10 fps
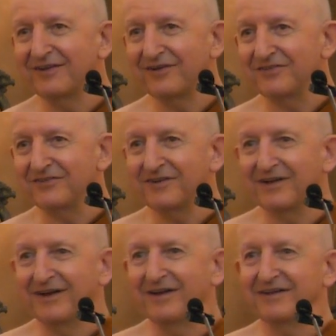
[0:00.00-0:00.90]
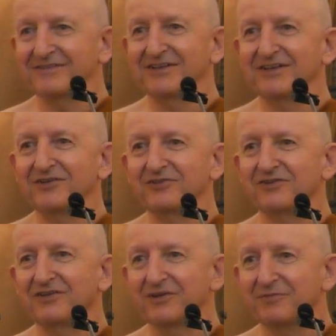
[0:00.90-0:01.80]
Not
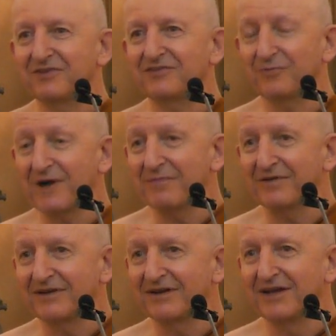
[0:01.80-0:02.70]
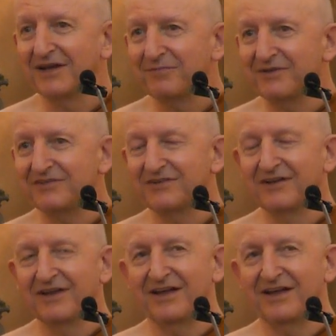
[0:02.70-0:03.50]
using them as a weapon, but